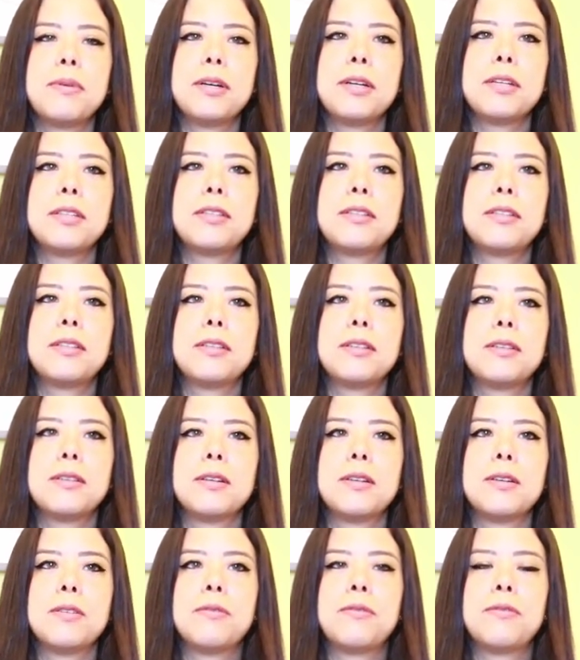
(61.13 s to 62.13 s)
But
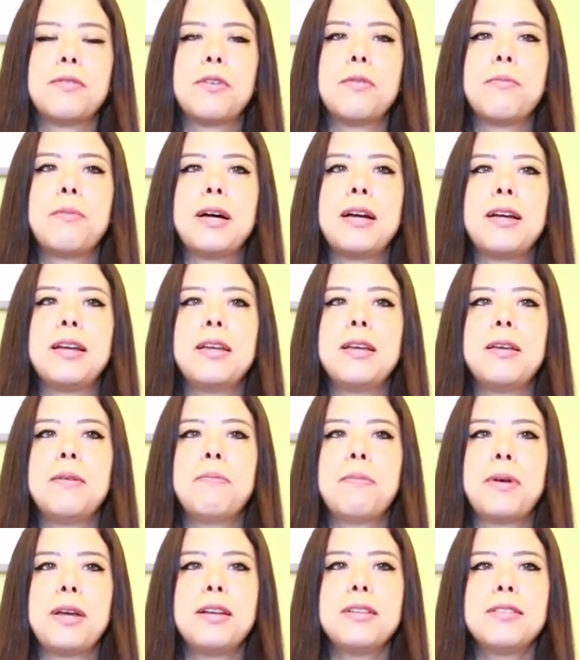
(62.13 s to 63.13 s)
uh, from
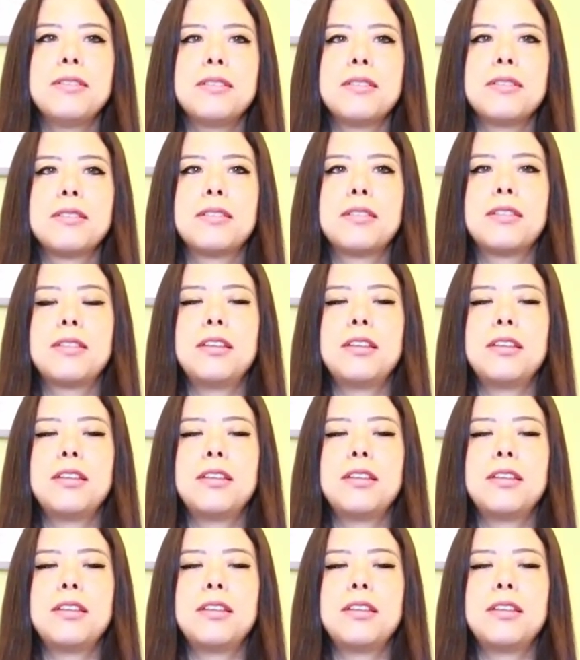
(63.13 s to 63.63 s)
my past as a